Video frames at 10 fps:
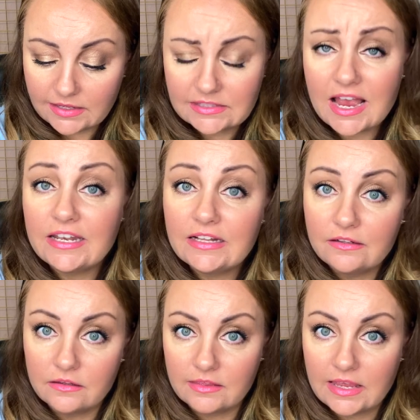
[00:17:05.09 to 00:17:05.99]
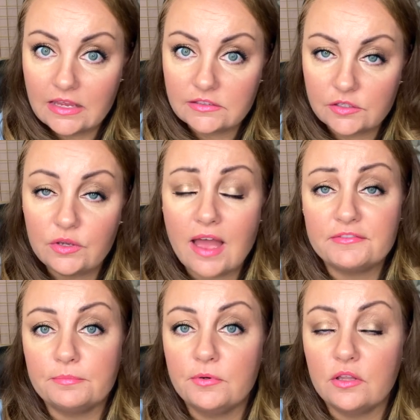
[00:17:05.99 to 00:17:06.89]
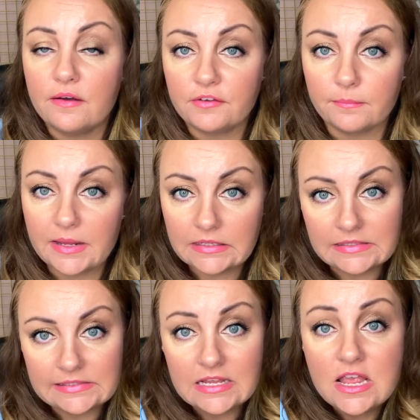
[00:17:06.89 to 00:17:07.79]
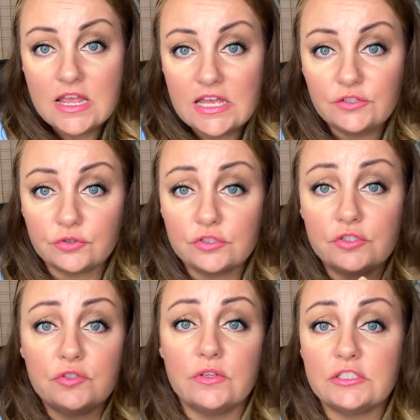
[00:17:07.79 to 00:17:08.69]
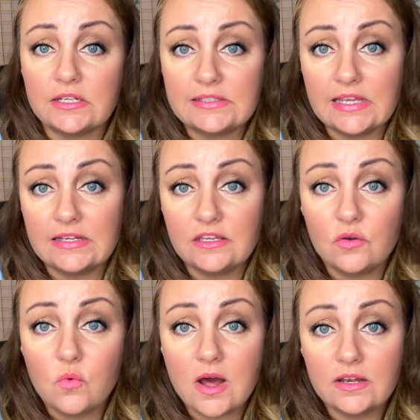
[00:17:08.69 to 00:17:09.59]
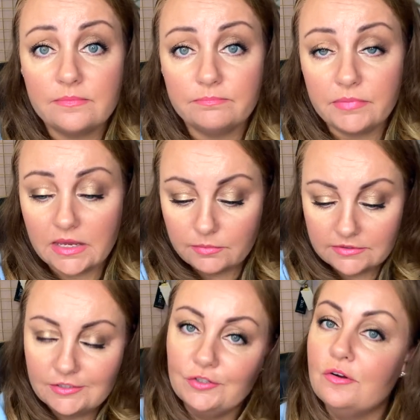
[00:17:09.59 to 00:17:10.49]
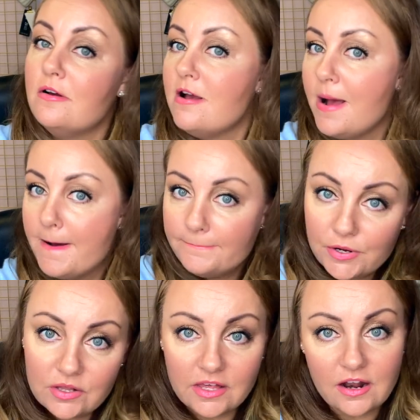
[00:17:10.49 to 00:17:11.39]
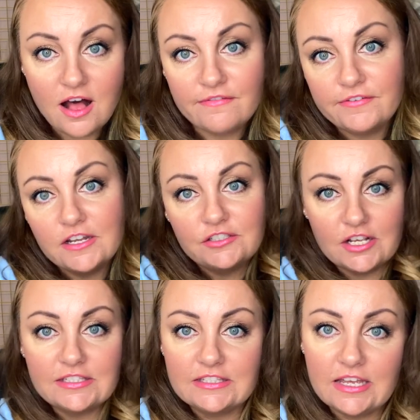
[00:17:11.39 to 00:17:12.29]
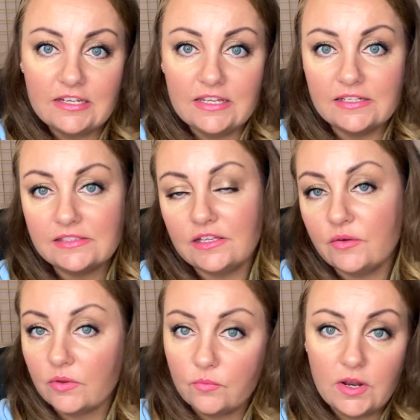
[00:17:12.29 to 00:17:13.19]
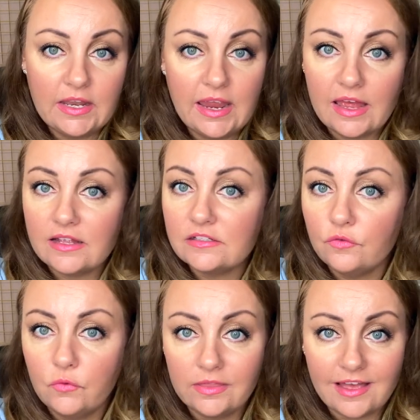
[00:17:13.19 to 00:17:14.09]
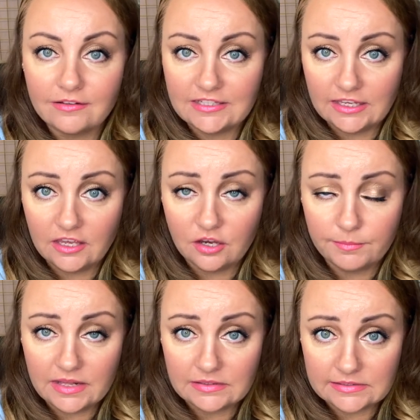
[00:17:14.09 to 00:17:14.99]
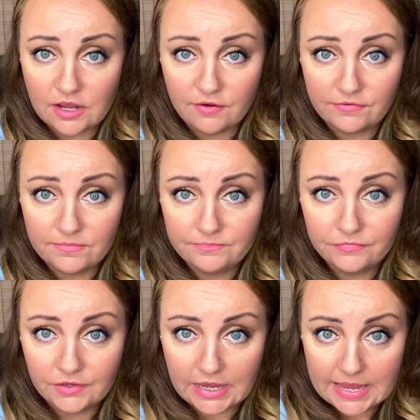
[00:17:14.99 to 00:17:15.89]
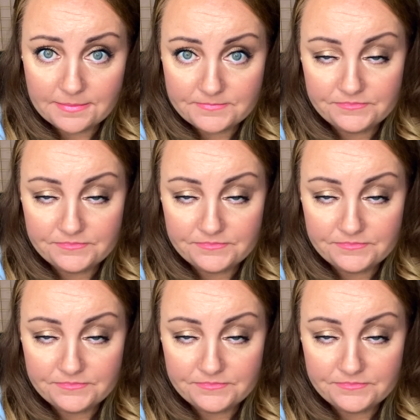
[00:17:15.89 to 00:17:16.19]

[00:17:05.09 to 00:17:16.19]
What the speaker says: a tiny little thing, so you have to pull off your mittens in order to adjust it. You want to be able to pull it off and adjust it easily with one hand without taking your mittens off. Okay?